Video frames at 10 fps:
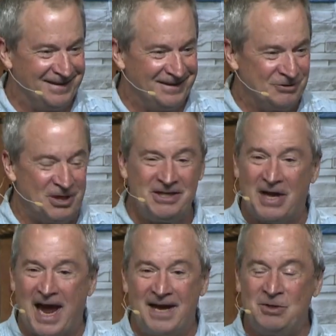She
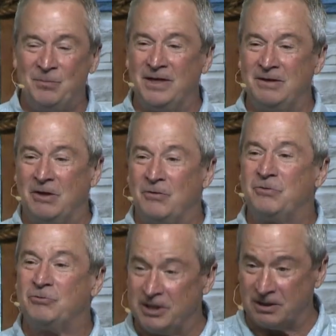had to have been
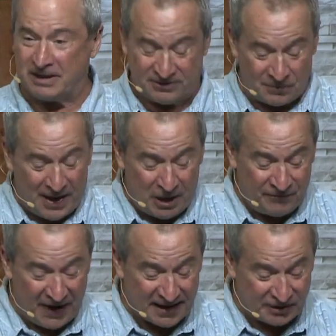thrilled. As a matter of
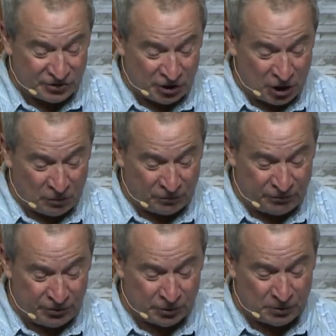fact, as you go
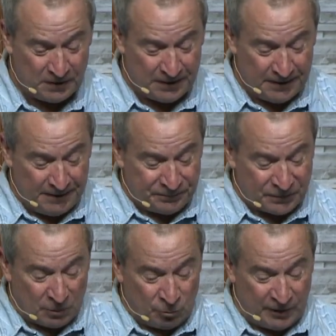through
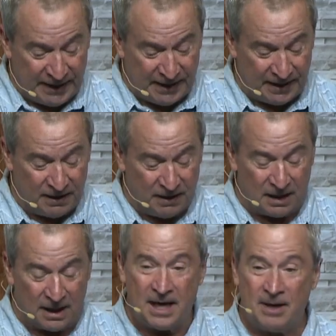reading
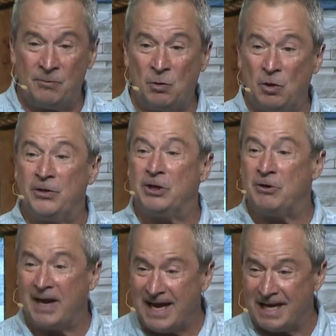um, their
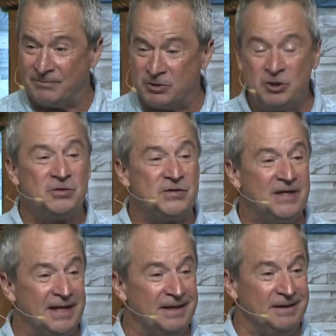names, you
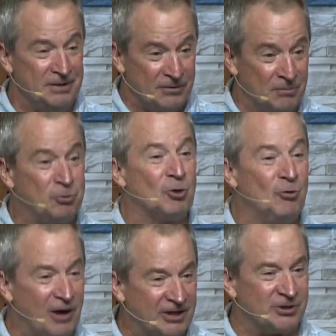see the
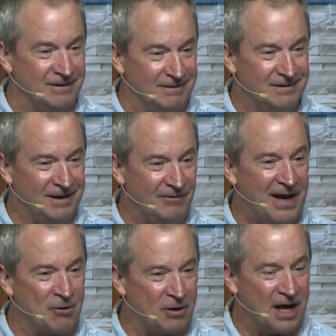progression of
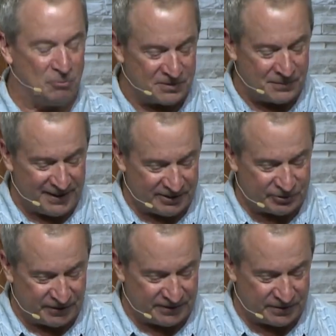how God was
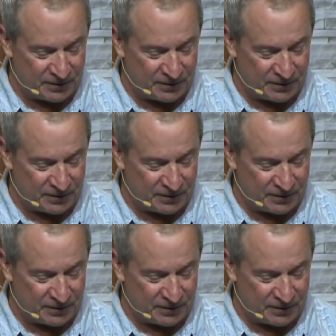ministering to